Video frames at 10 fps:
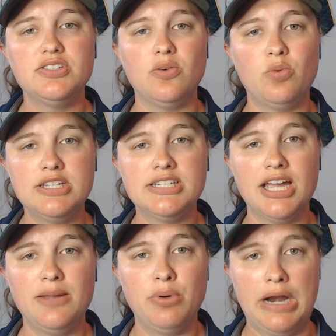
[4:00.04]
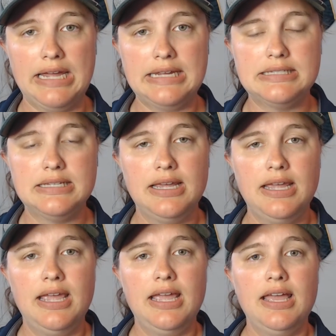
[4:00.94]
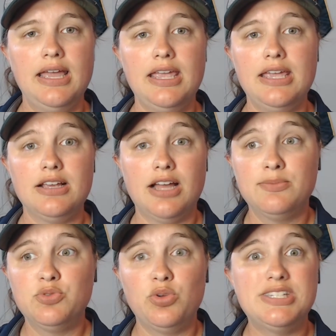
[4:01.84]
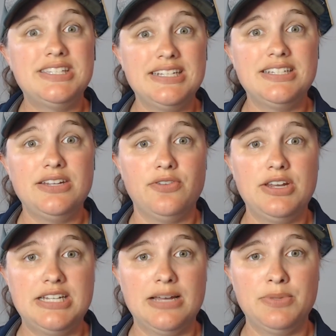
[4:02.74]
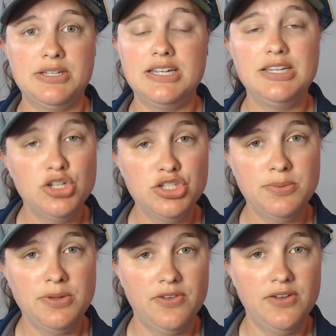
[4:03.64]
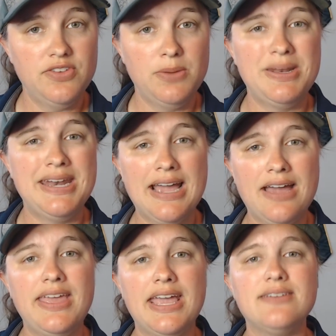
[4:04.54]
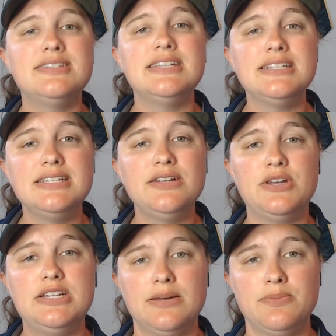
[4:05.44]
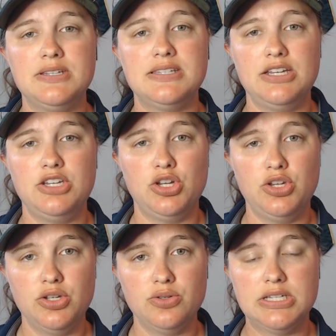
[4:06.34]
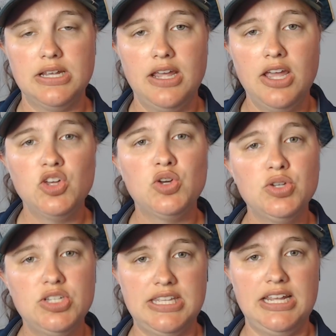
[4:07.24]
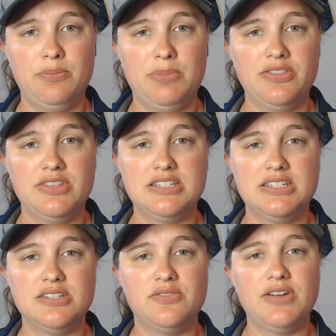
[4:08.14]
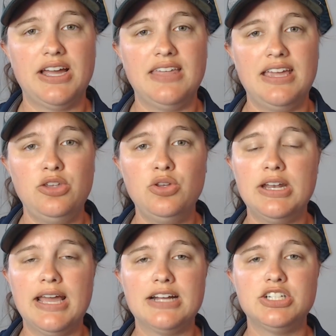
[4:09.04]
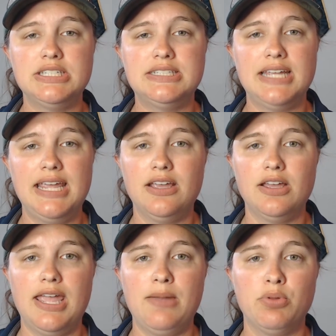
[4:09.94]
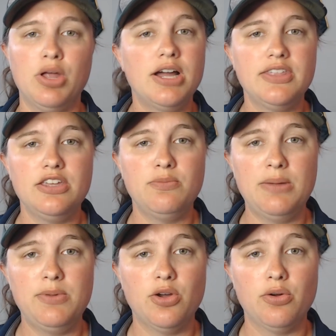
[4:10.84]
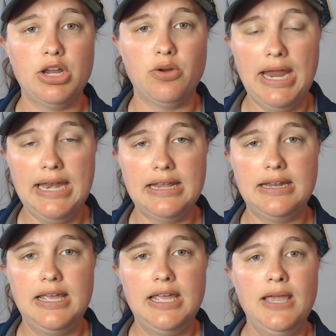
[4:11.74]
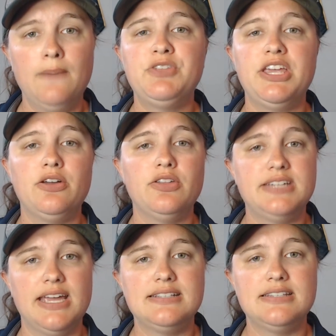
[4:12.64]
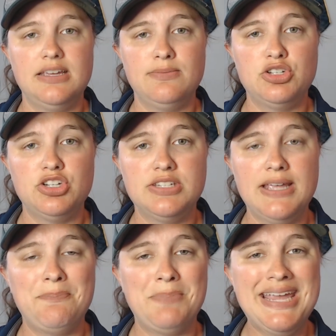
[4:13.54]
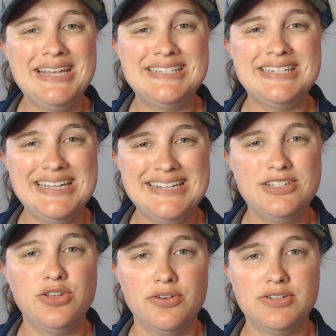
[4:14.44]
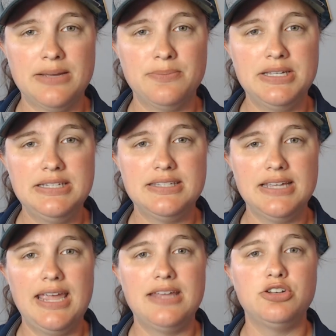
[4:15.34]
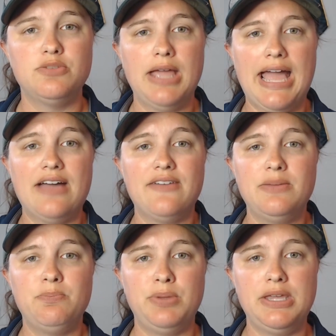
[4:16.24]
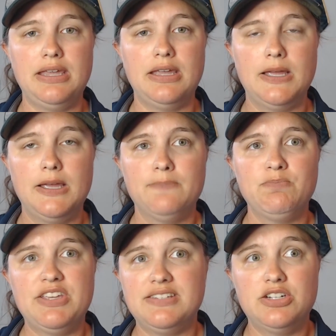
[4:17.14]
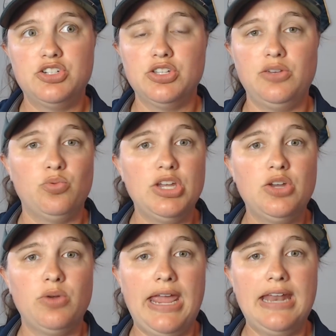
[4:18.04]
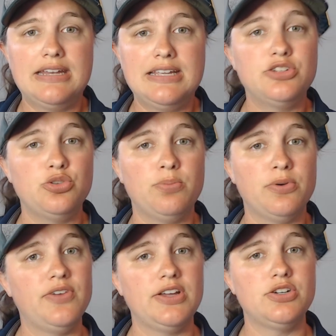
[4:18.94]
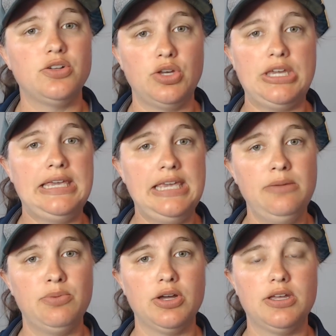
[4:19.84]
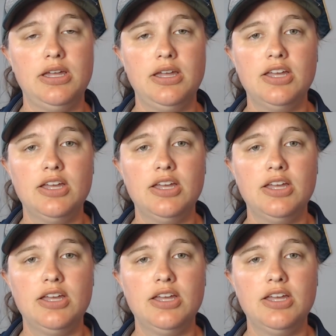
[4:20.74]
the one-time price, it comes with 60 free templates. It used to be 50, but now they have 60 free templates that you can use. The coolest thing about this is the fact that you can actually take a blog that you maybe already created and take all the text and images and paste it into their templates and have it be essentially recreated into a professional looking ebook.